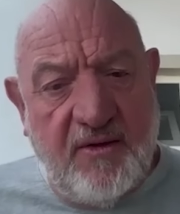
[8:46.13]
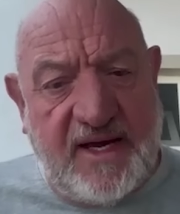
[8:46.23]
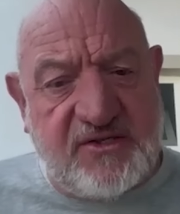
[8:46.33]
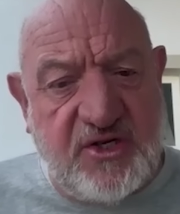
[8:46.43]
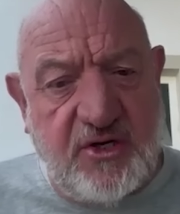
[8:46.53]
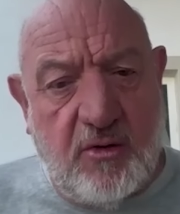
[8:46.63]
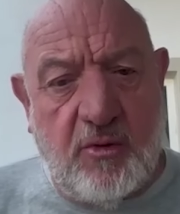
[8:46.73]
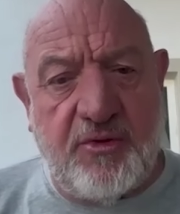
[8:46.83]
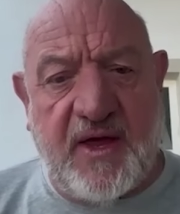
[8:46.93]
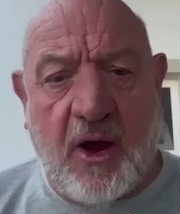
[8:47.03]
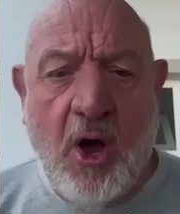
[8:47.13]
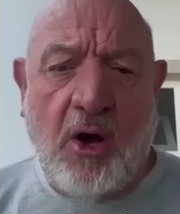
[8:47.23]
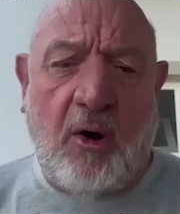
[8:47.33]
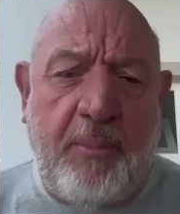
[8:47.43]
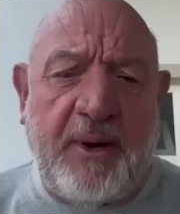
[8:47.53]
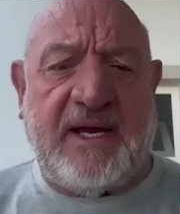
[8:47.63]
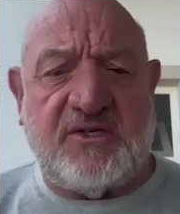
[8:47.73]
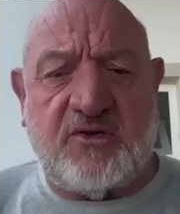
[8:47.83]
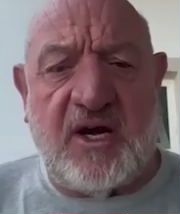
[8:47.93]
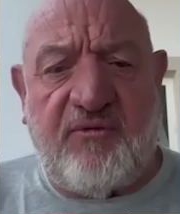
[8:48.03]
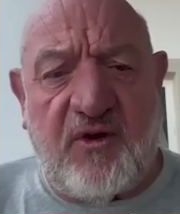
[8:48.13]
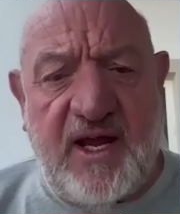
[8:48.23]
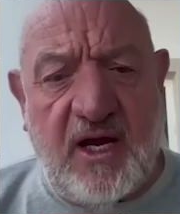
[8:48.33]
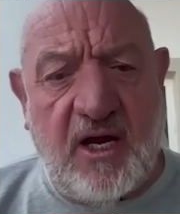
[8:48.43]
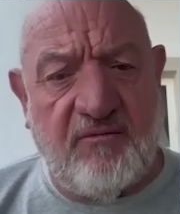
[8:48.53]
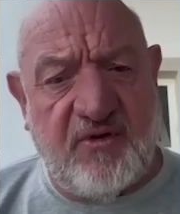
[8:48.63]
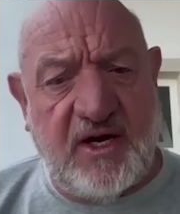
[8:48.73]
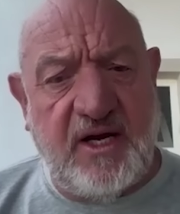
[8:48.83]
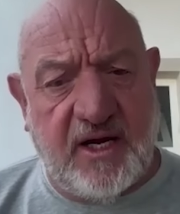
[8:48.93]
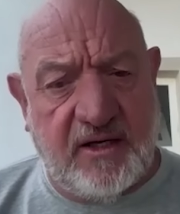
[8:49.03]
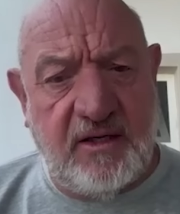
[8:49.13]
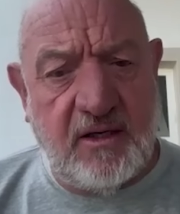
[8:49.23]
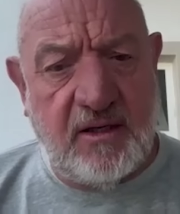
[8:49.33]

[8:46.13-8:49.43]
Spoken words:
That's the normal thing. Oh, but that's dreadfully inconvenient.